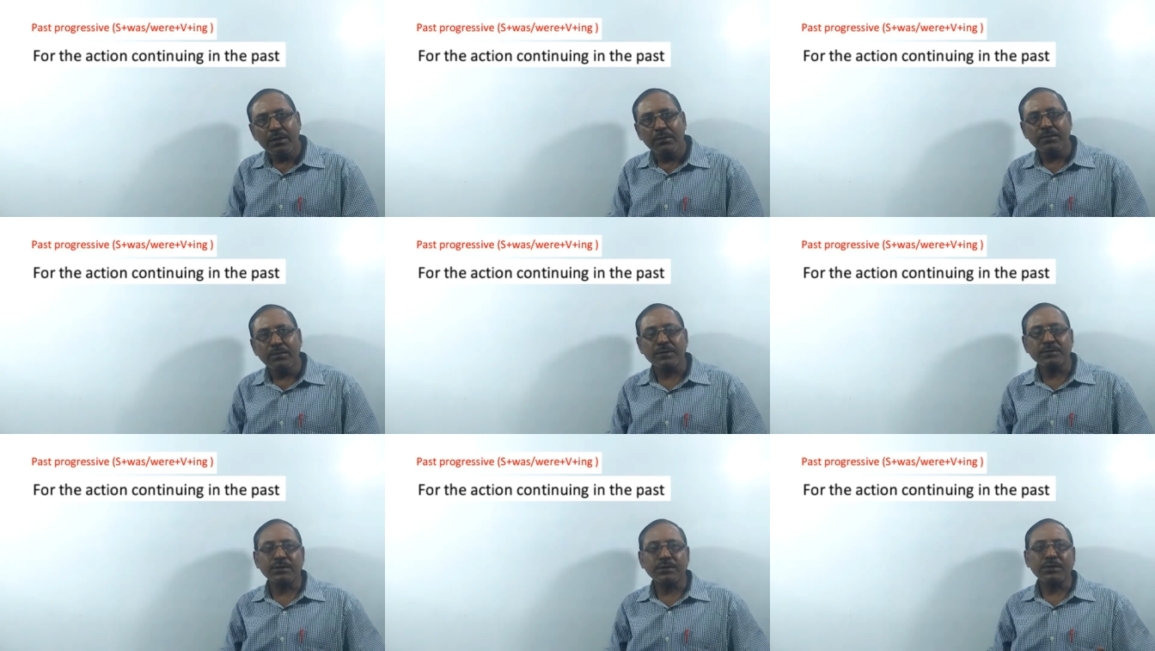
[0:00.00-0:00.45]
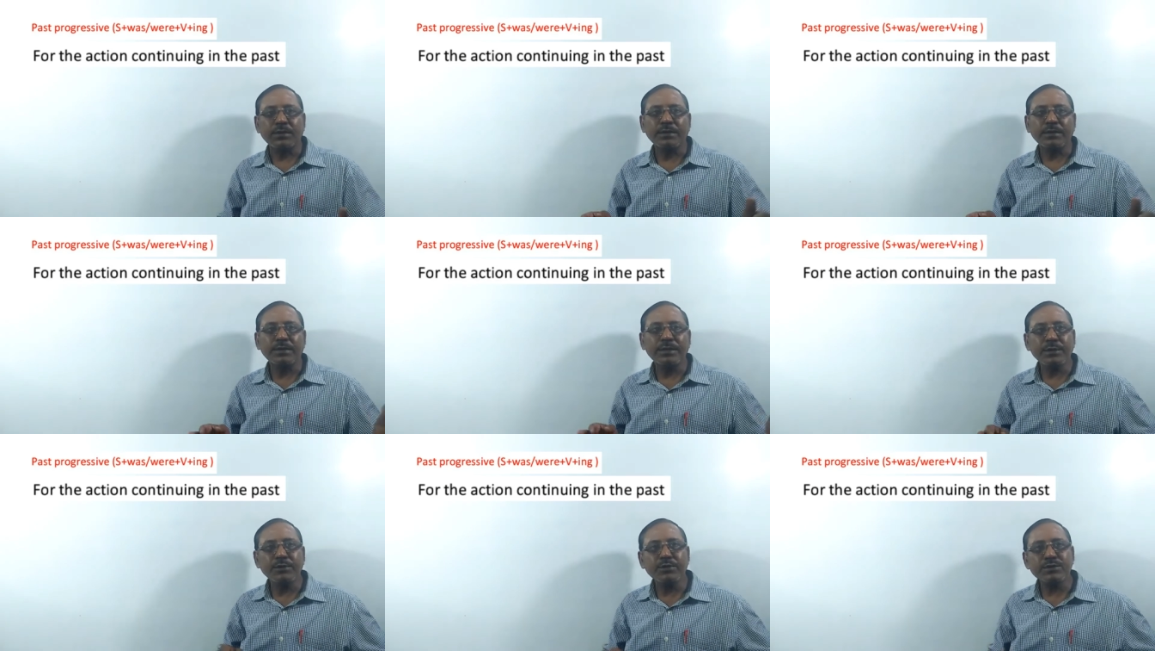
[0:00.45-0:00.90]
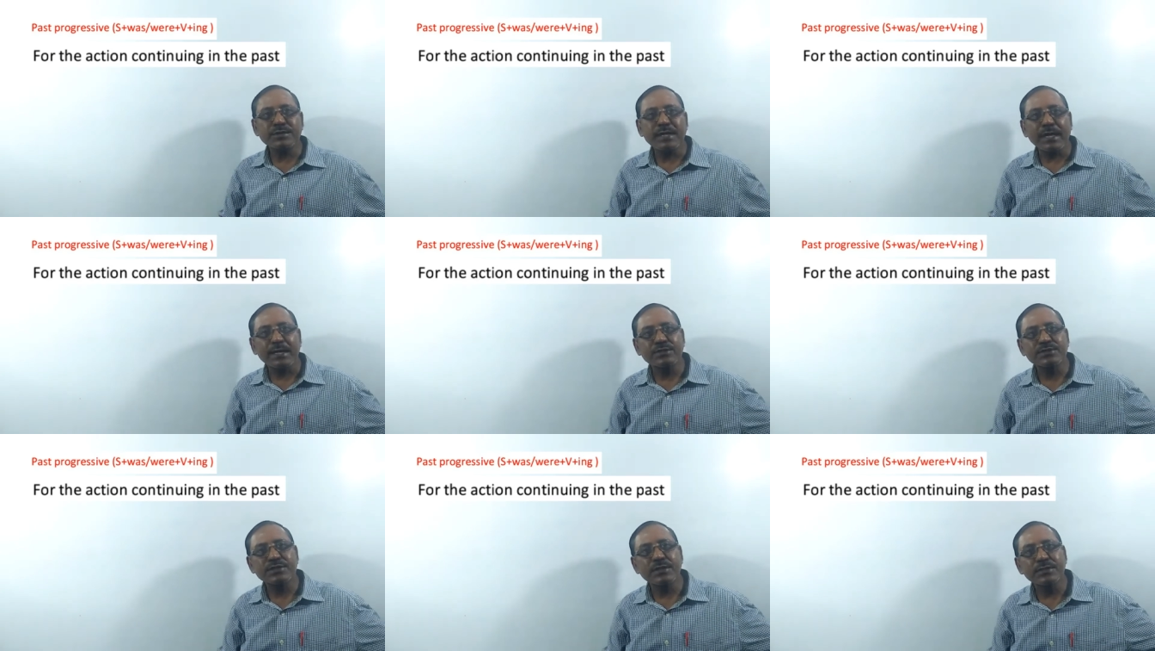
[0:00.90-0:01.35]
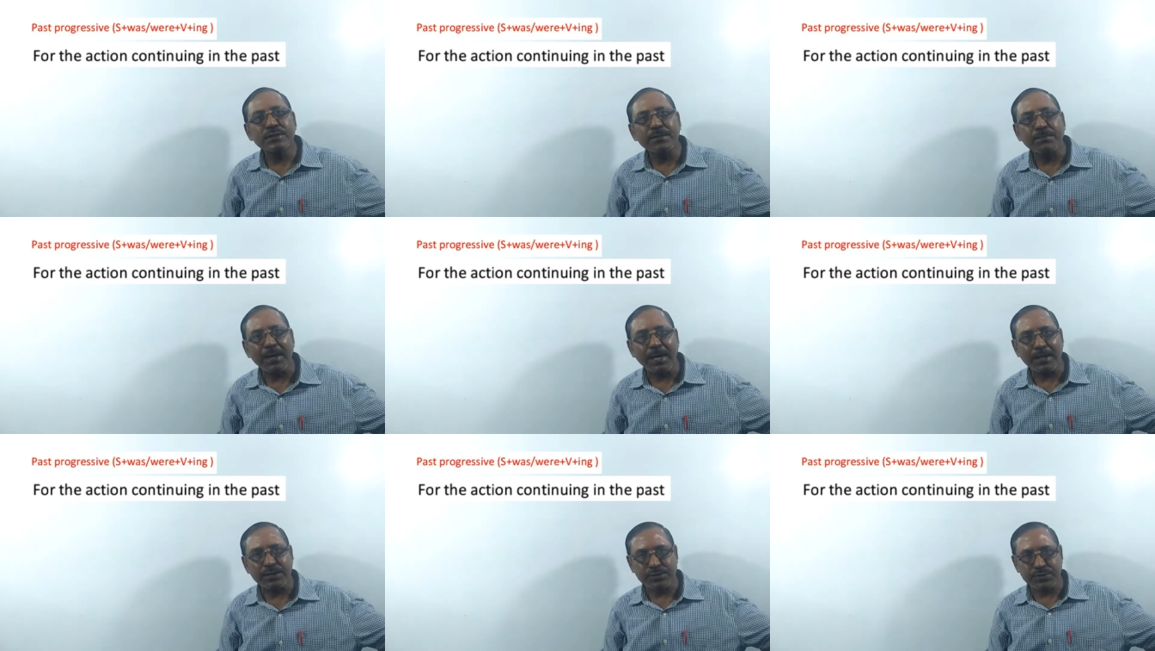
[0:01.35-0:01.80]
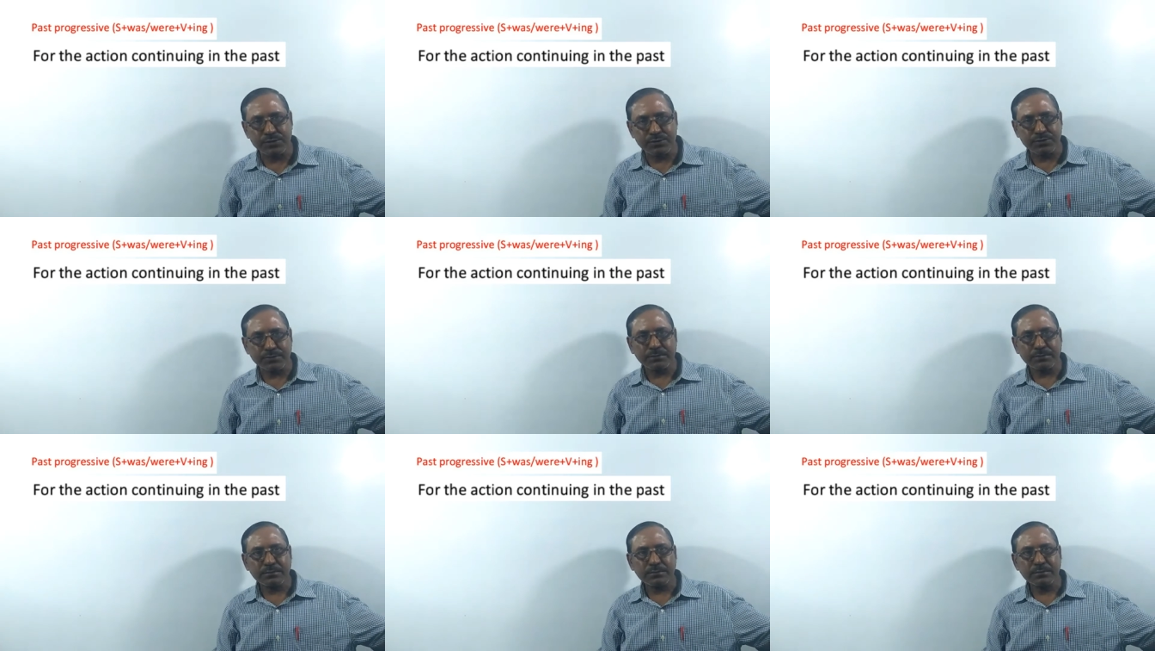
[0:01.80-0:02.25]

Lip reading: for the continuous action in the past,